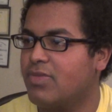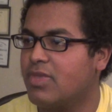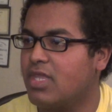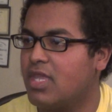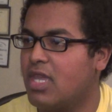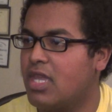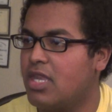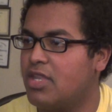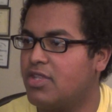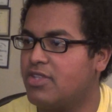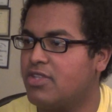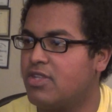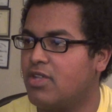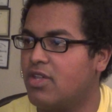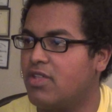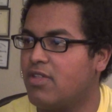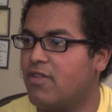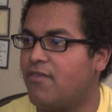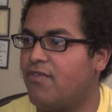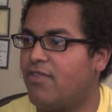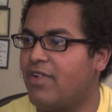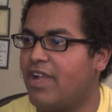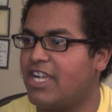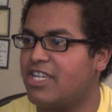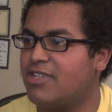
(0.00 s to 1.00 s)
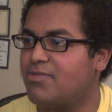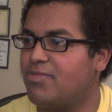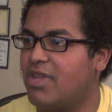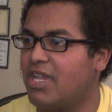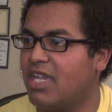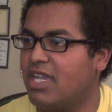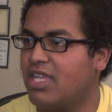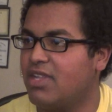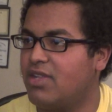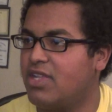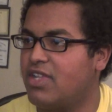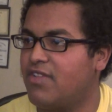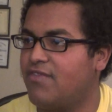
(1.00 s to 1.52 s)
And there's another flashback
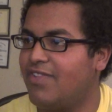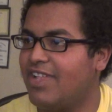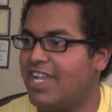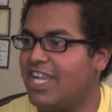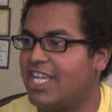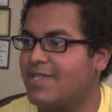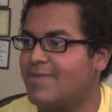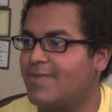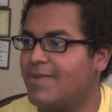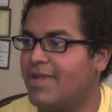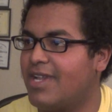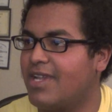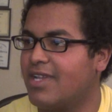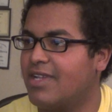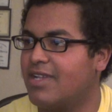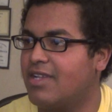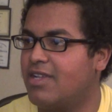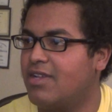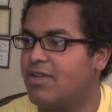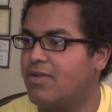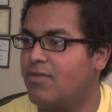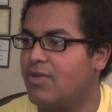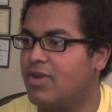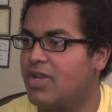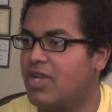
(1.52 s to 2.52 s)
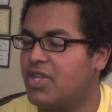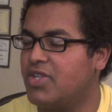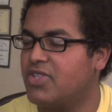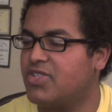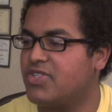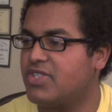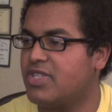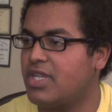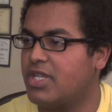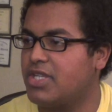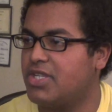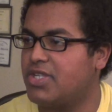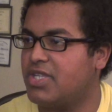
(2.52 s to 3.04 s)
in the flashback, whereas
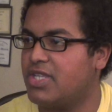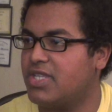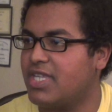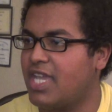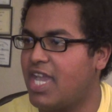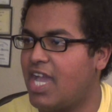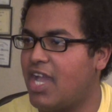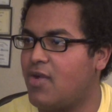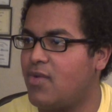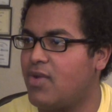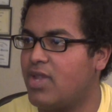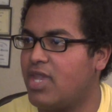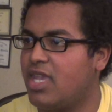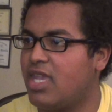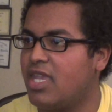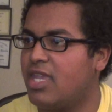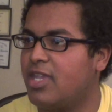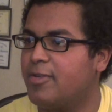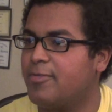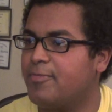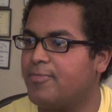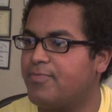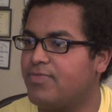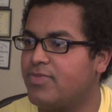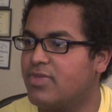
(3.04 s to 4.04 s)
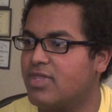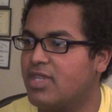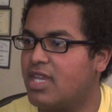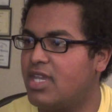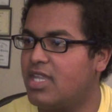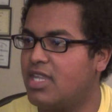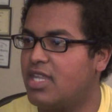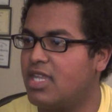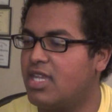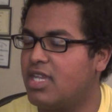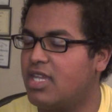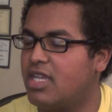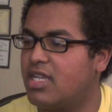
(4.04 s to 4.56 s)
Sanji says, Owie!
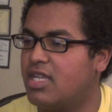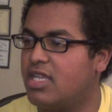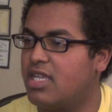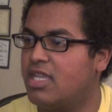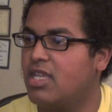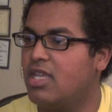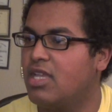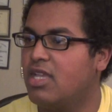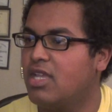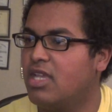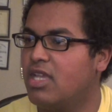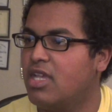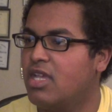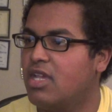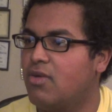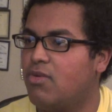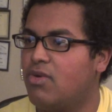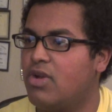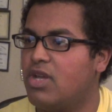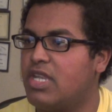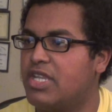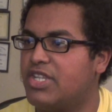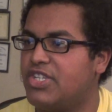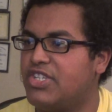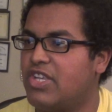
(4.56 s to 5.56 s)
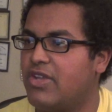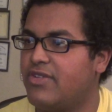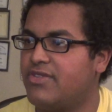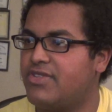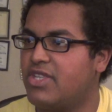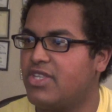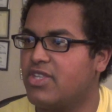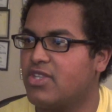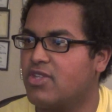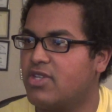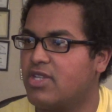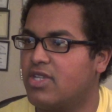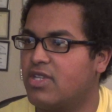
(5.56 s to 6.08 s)
And one of the chefs
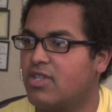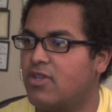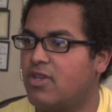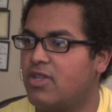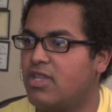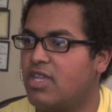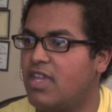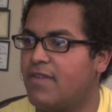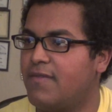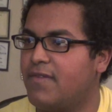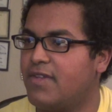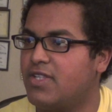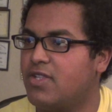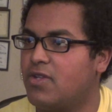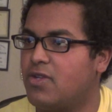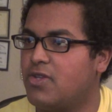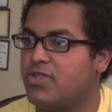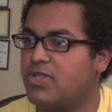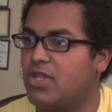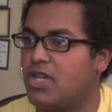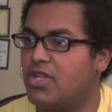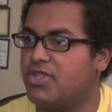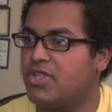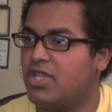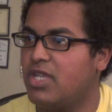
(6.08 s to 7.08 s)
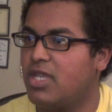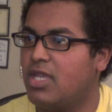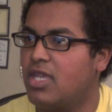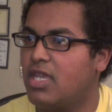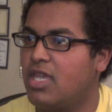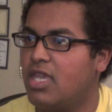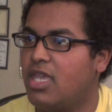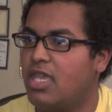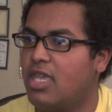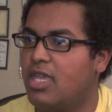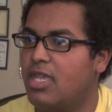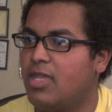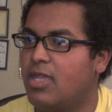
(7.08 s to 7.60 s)
says, good heavens, oh Sanji.
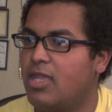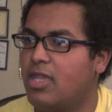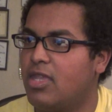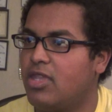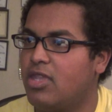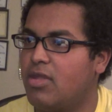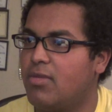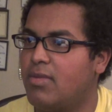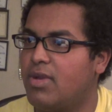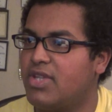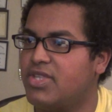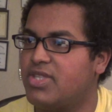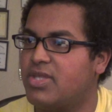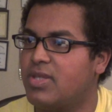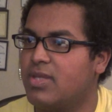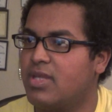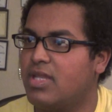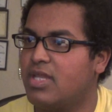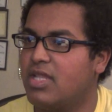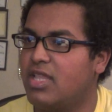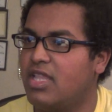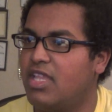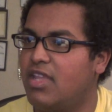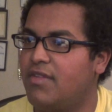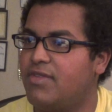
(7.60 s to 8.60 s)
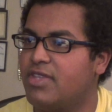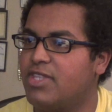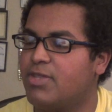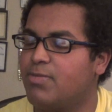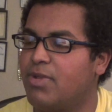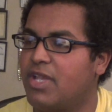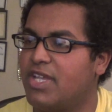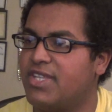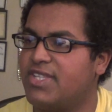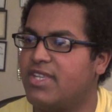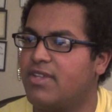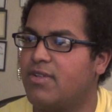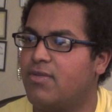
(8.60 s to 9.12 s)
You must leave this
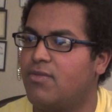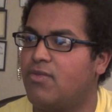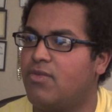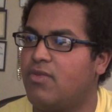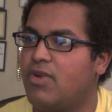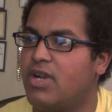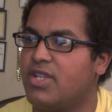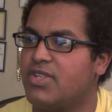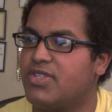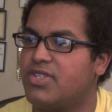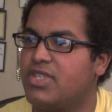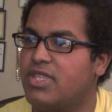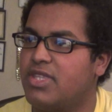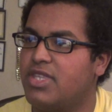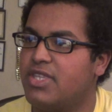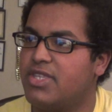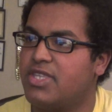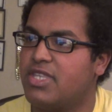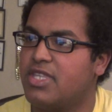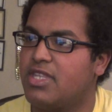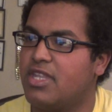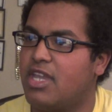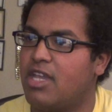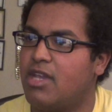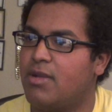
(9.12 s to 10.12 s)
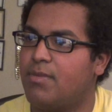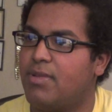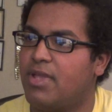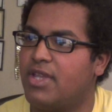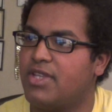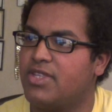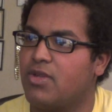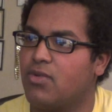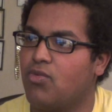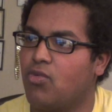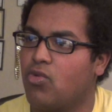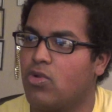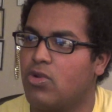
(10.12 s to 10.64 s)
place at once. This is not a place
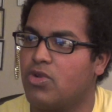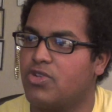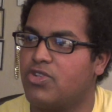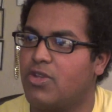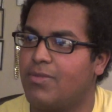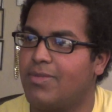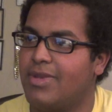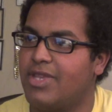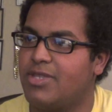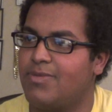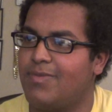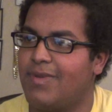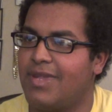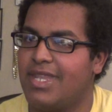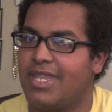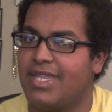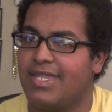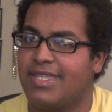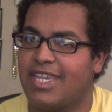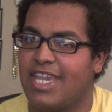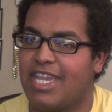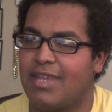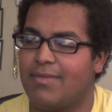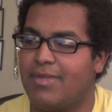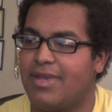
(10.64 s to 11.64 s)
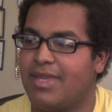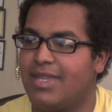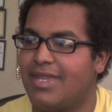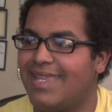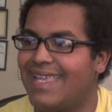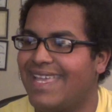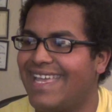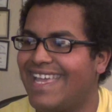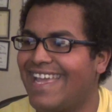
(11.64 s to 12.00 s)
a ruler should be spending time in.